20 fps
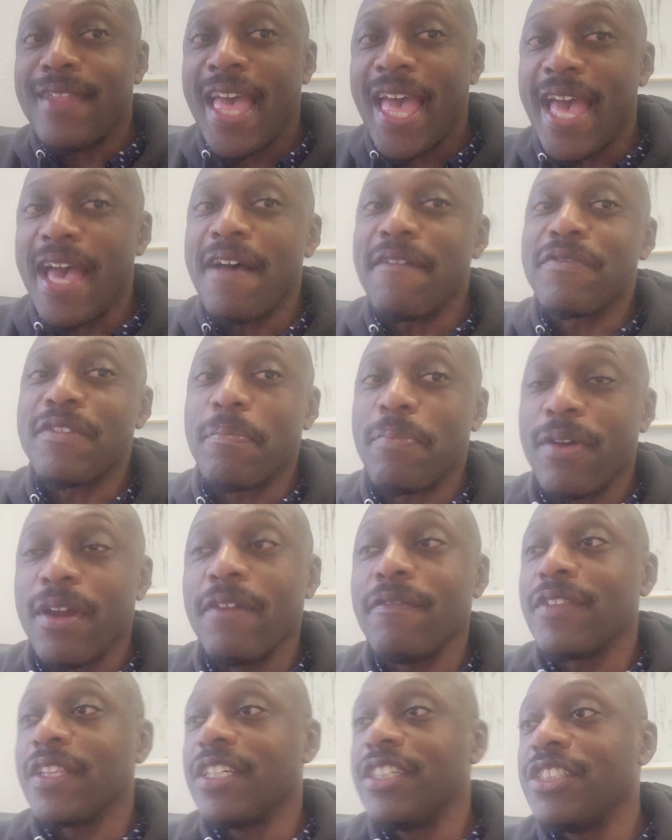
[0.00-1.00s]
have the
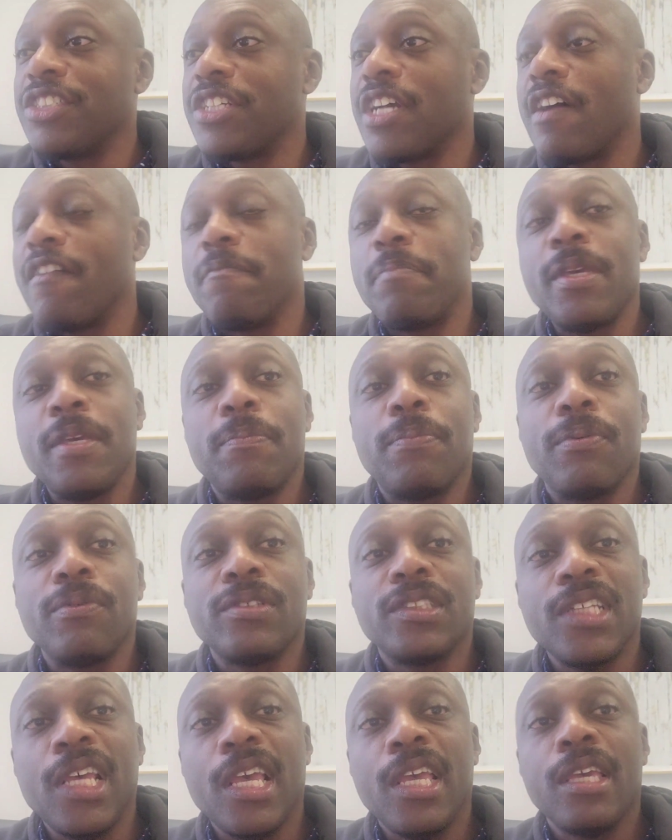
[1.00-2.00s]
privilege of people
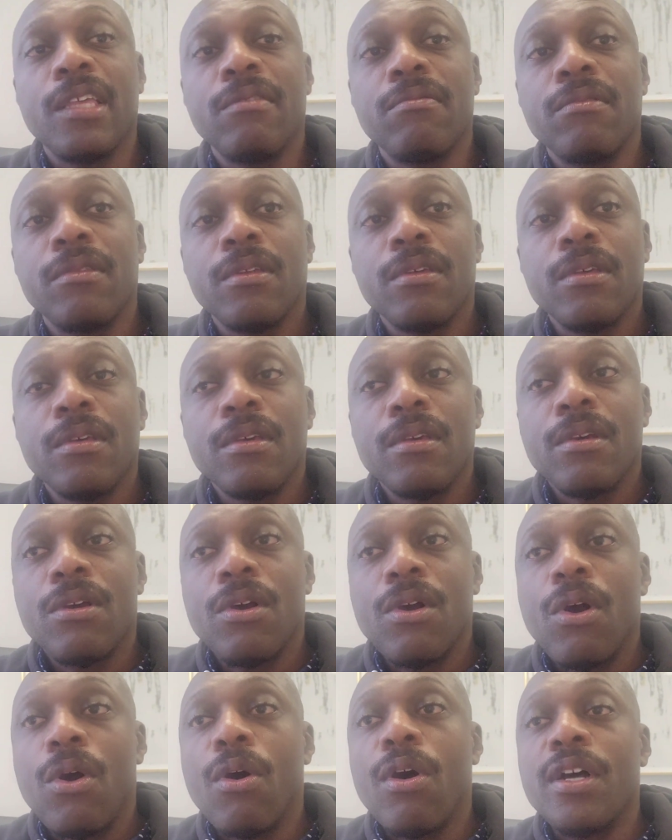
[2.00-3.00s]
saying,
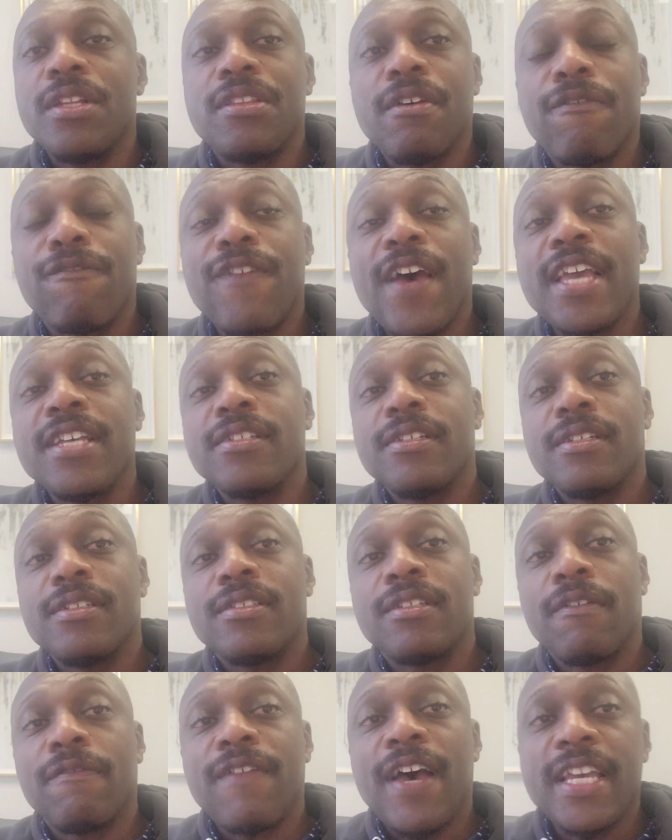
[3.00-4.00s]
or
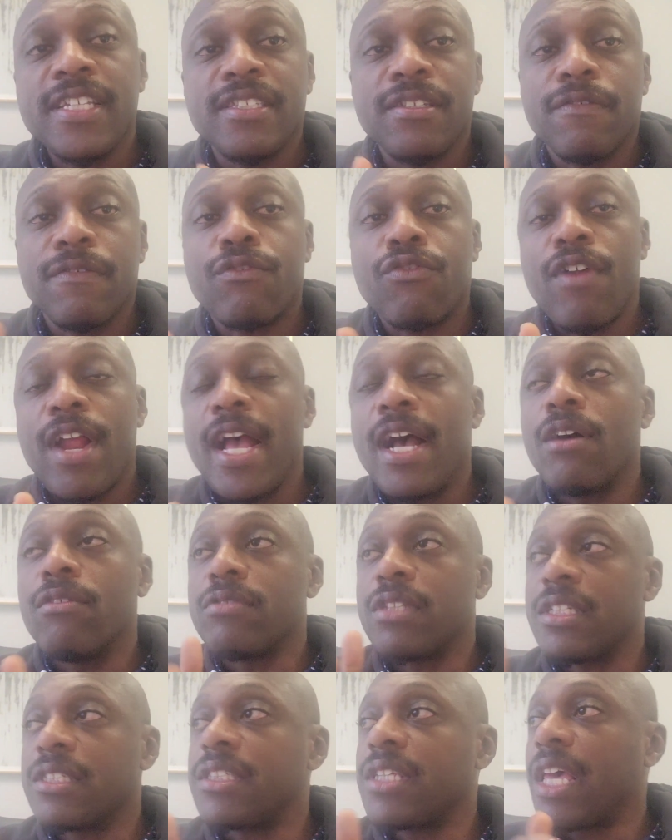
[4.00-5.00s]
divisive
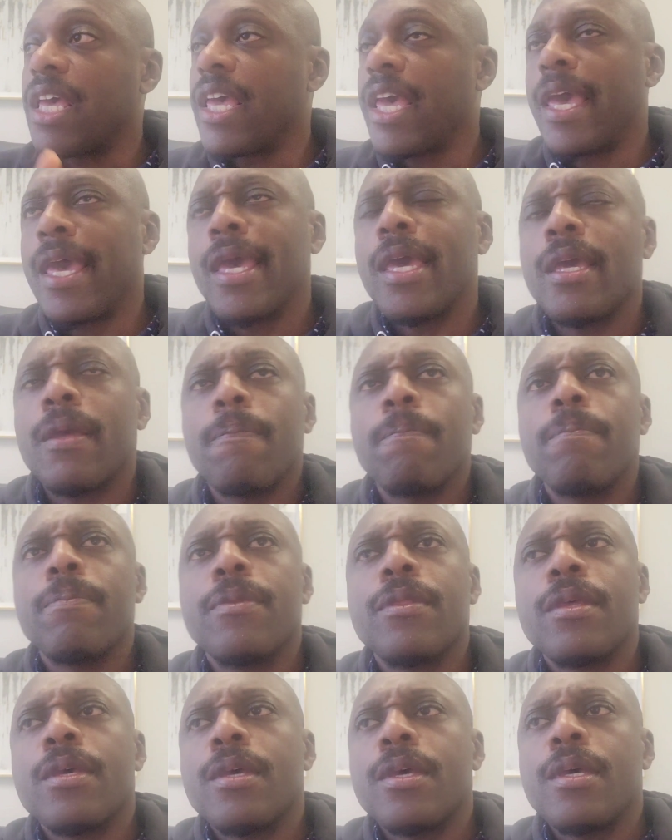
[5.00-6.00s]
crowd to say, hey,
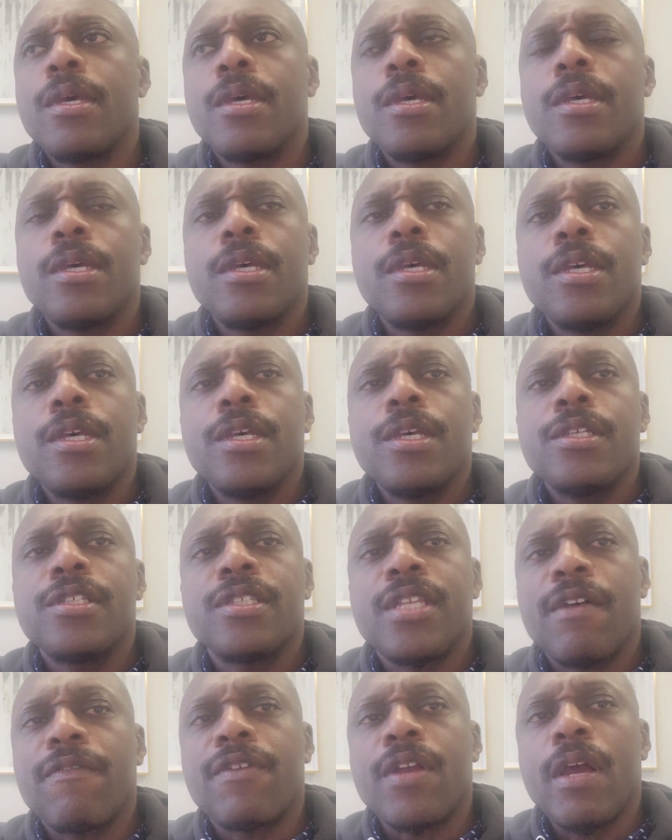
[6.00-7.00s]

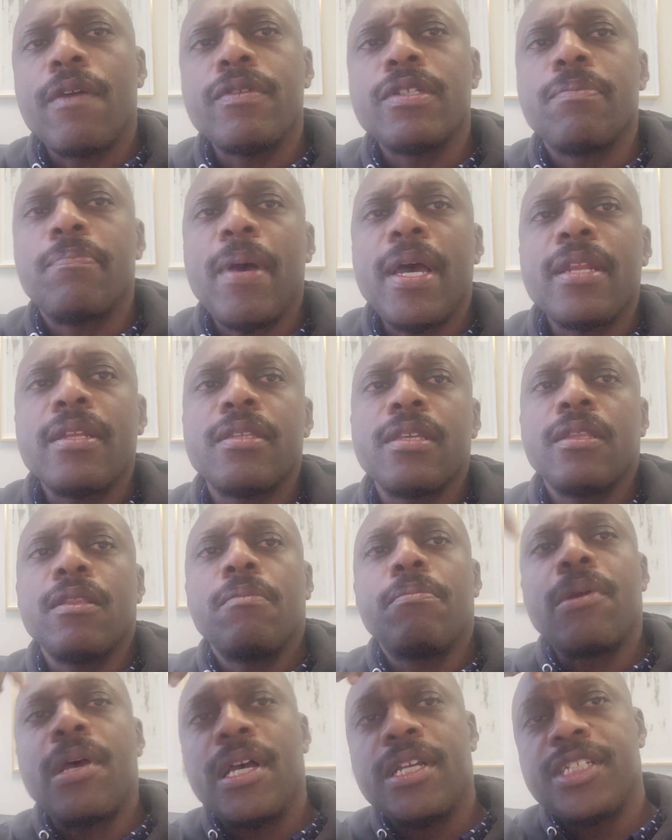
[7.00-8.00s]
Steph Curry's better than
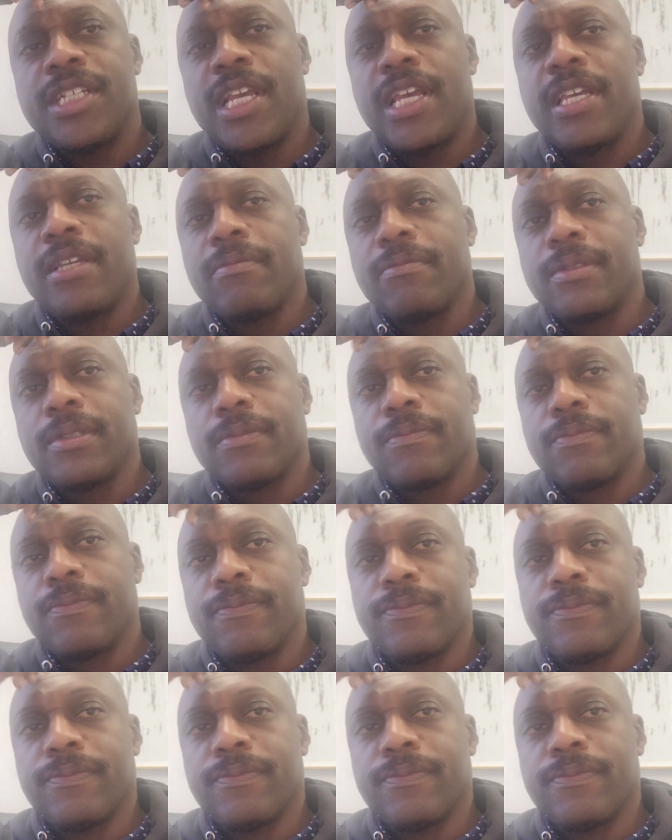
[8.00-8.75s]
LeBron James.